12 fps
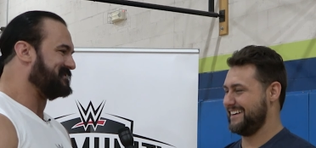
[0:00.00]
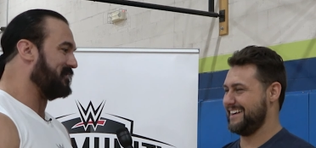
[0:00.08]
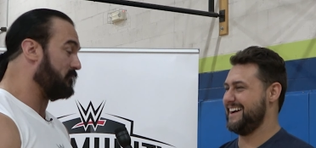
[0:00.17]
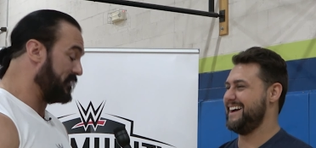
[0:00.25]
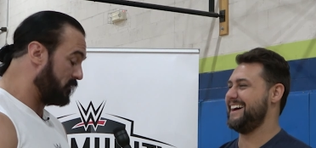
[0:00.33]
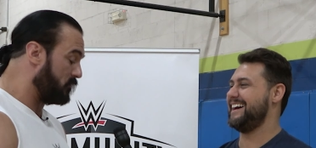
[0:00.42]
Speaker 1: so
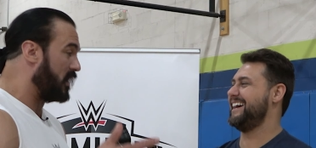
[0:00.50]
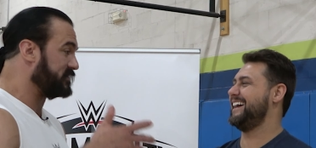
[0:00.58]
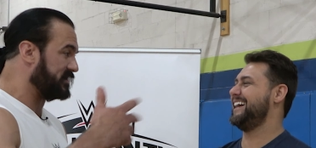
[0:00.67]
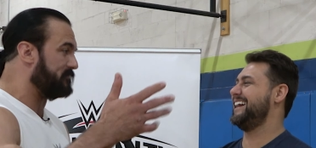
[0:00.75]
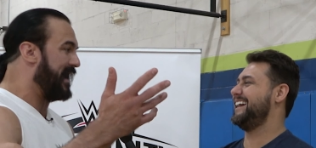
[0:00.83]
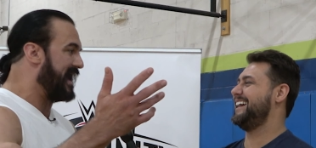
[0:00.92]
we were
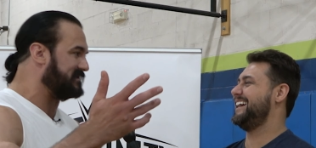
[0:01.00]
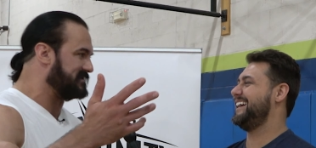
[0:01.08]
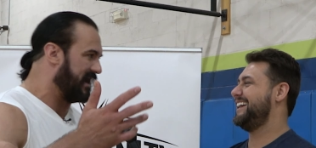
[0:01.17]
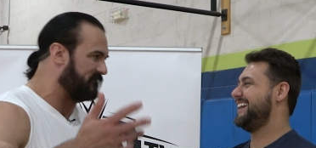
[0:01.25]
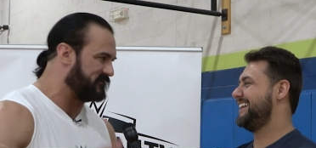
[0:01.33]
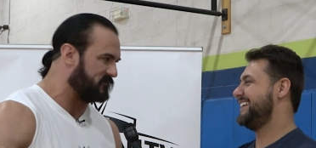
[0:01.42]
watching the bands
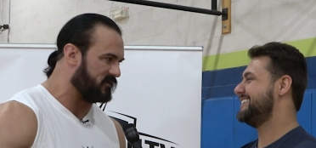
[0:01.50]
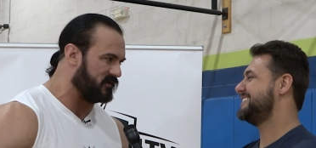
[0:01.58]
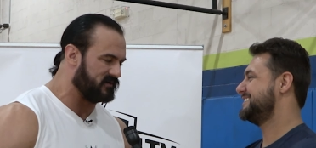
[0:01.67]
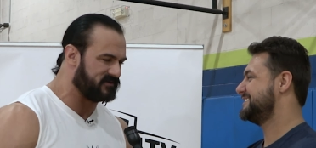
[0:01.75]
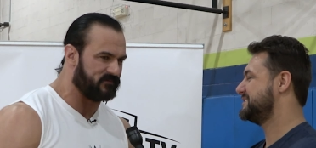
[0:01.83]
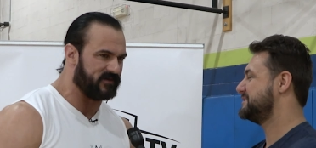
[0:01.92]

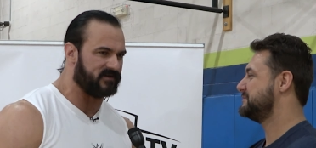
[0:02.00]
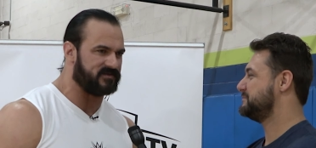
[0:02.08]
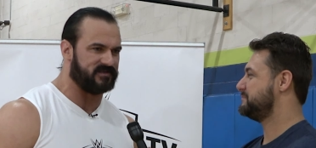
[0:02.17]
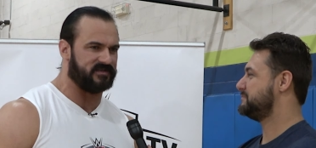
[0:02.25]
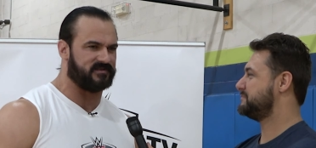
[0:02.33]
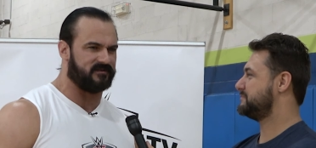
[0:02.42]
afterwards. We got to
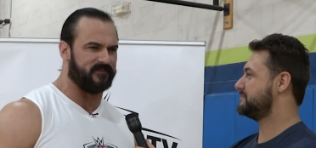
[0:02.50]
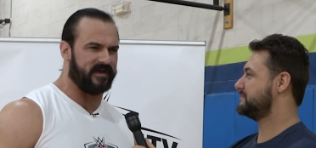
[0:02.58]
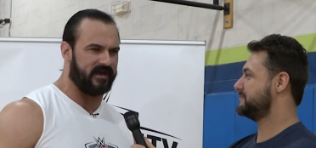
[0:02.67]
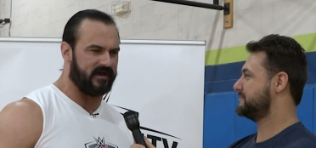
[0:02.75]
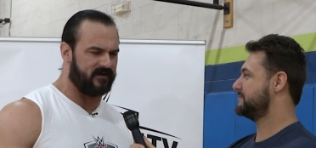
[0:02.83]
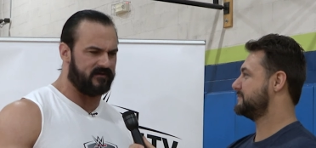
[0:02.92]
see some
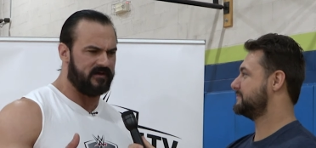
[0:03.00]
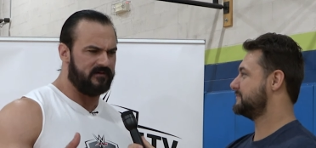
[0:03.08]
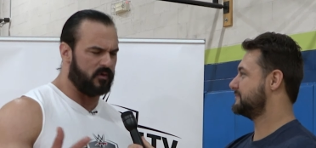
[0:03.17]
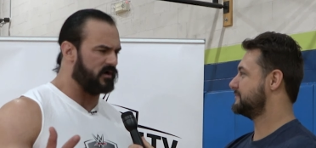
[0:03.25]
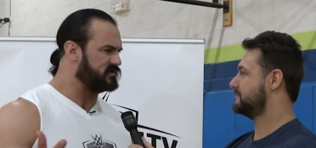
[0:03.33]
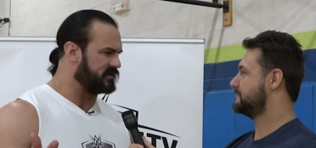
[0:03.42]
uh,
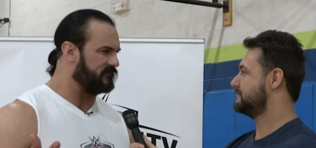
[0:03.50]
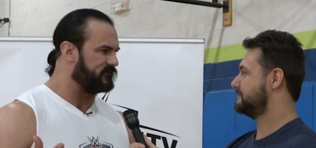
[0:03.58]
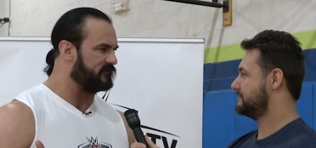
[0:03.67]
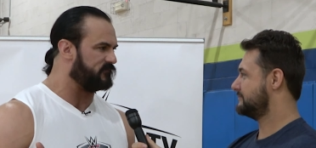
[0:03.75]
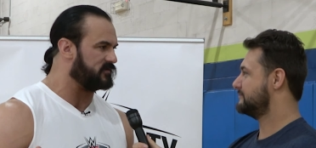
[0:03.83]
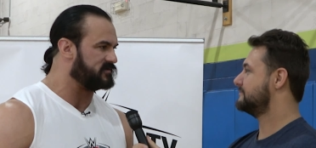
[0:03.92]
Måneskin for
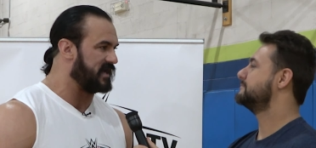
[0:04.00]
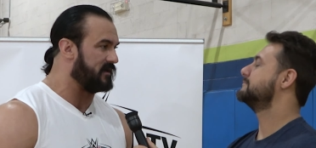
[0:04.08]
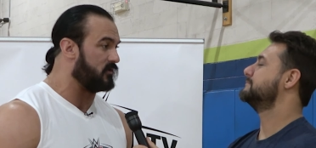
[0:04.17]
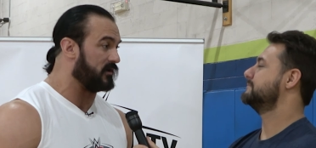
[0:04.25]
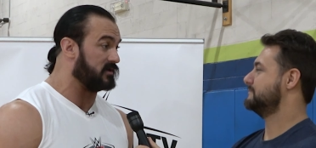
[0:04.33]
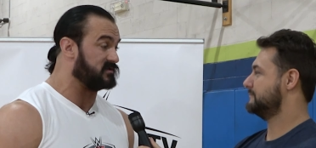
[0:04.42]
the first time,
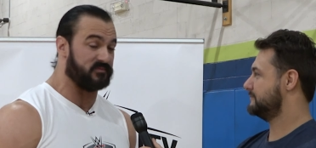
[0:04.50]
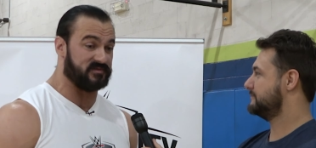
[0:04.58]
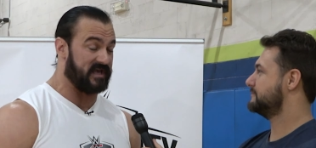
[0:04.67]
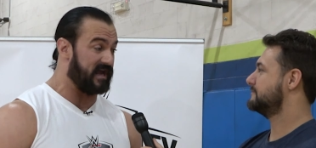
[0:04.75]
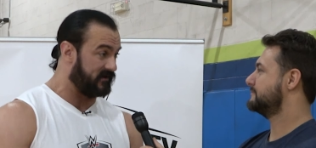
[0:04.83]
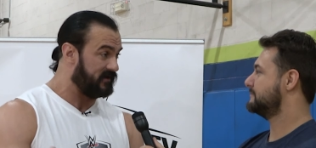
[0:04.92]
who I got to
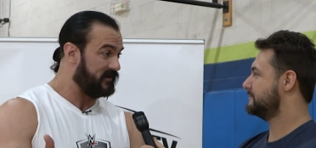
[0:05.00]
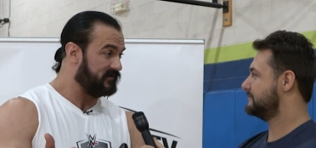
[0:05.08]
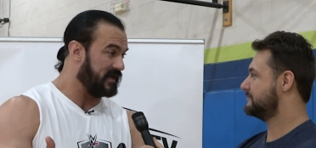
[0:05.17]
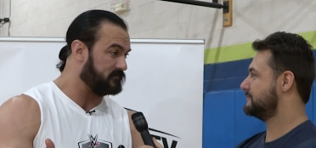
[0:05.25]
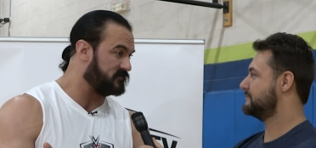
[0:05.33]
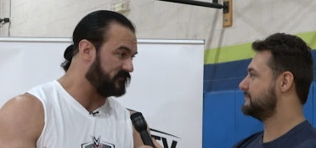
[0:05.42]
present
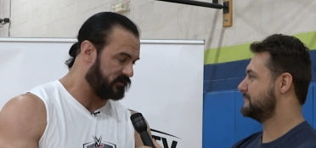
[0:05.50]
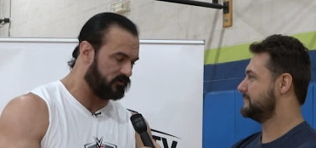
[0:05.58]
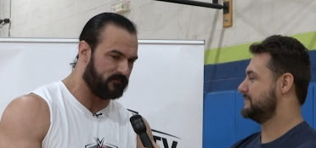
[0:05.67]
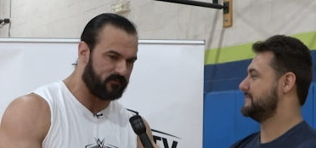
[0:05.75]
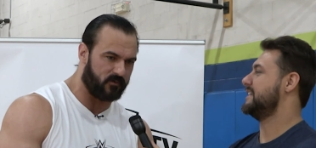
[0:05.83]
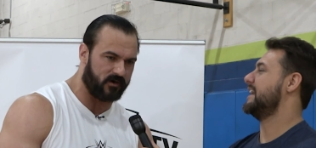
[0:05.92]
the MTV
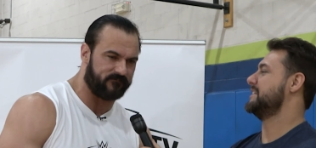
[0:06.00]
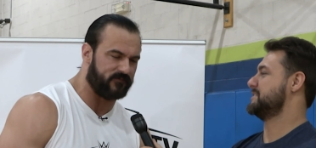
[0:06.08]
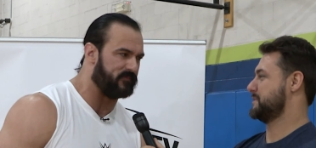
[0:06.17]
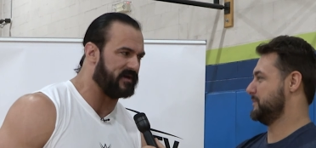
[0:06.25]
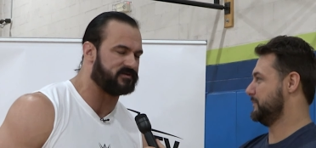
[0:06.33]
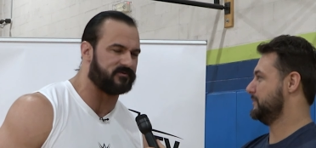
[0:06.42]
Europe Award That's for
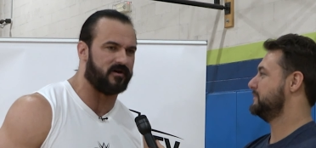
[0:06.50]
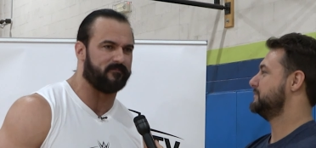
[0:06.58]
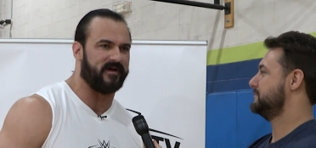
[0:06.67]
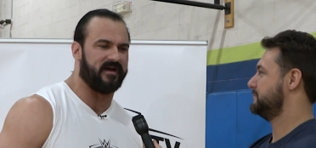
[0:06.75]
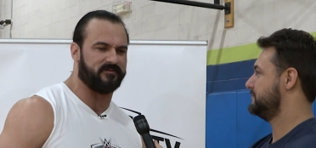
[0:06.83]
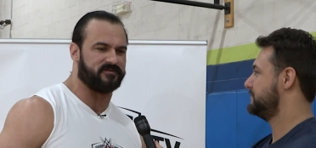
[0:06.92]
cool. Best Rock
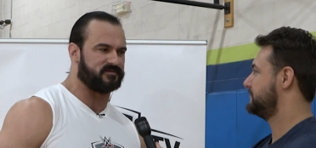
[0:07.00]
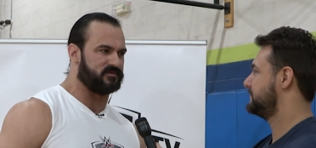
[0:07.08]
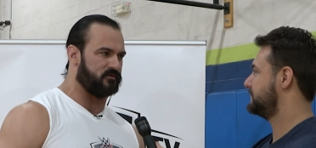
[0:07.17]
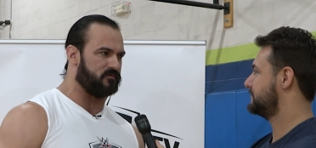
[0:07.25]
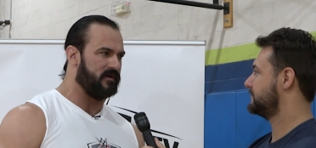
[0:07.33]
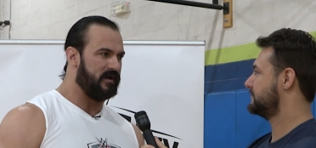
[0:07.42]
Band, which was
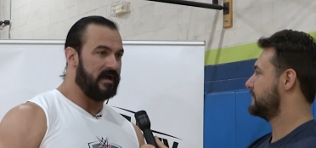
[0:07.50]
cool.